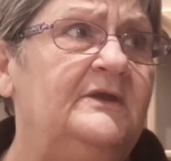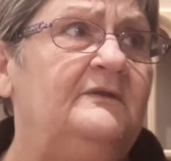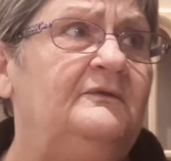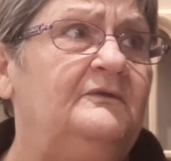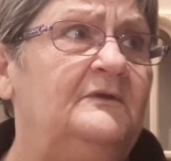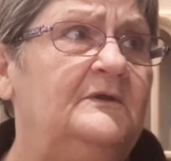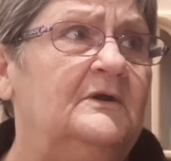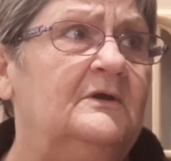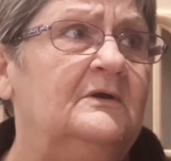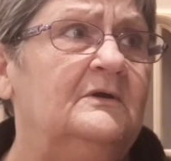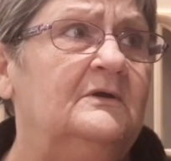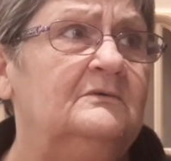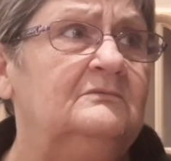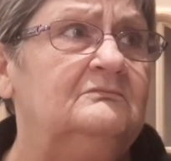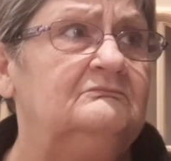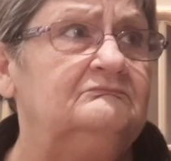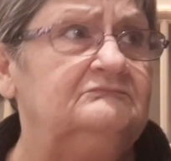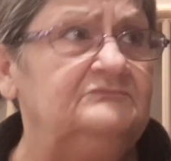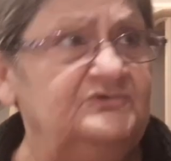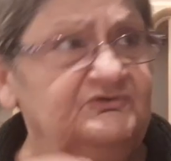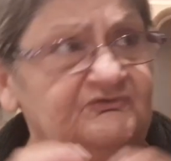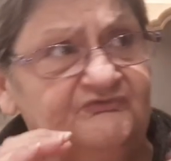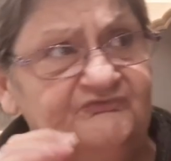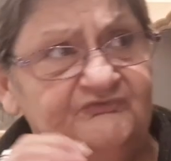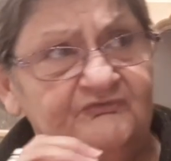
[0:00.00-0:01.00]
in there,
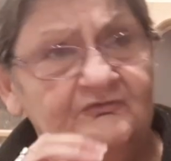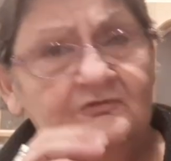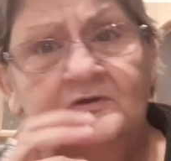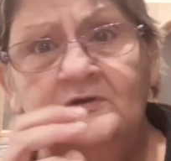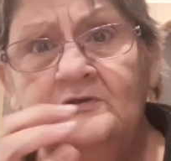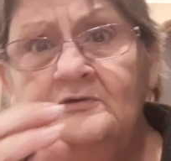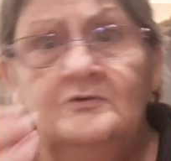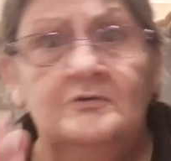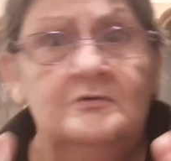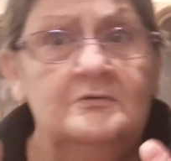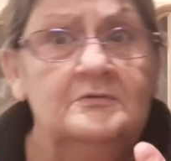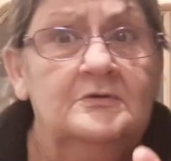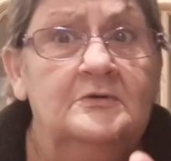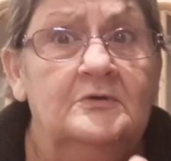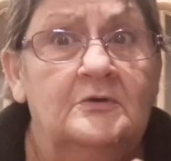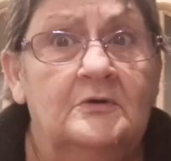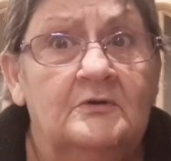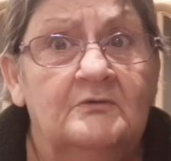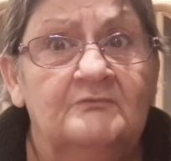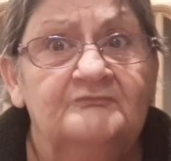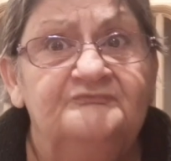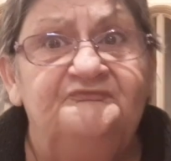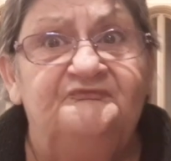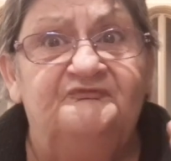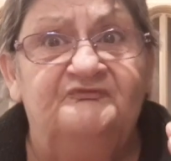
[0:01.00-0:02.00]
just for a little
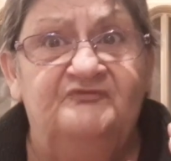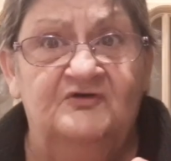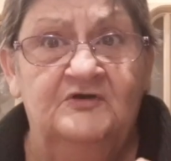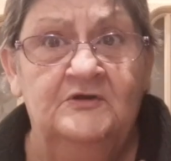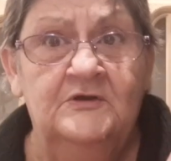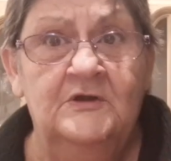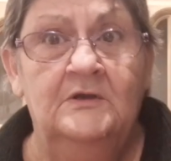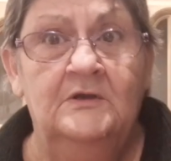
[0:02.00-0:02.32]
oomph.